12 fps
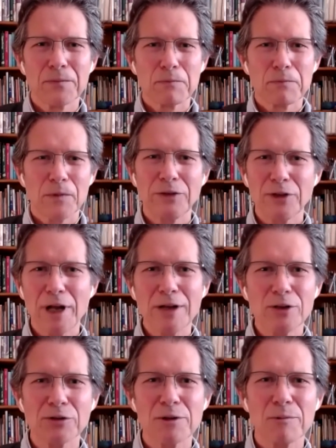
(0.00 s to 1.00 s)
It's not
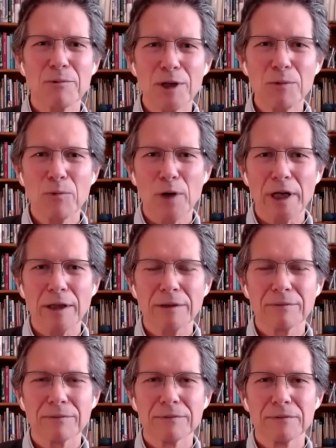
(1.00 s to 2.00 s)
just a one-way,
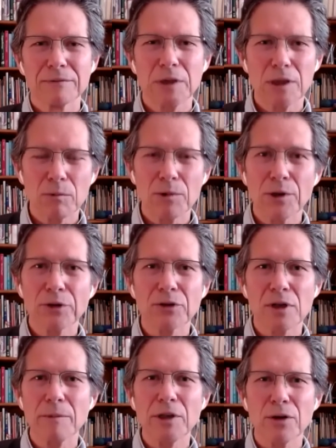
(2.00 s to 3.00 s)
where it's
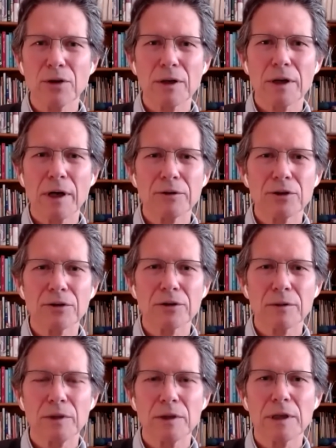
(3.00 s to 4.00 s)
coming to your conscious
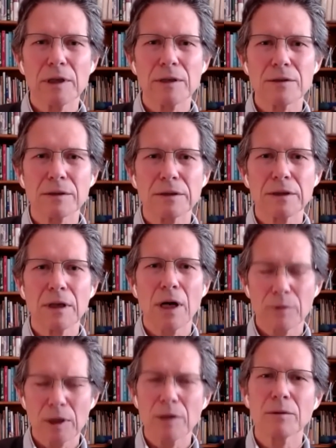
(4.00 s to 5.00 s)
communication,
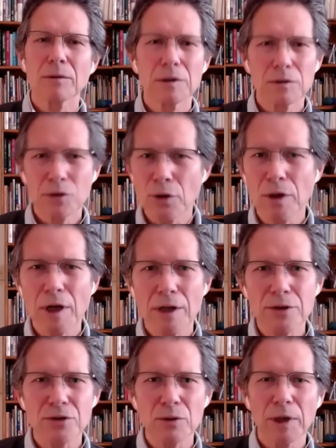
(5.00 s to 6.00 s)
to your
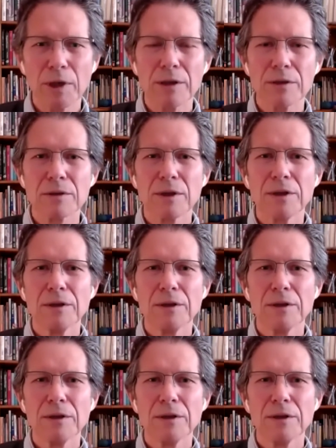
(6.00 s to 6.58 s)
conscious awareness.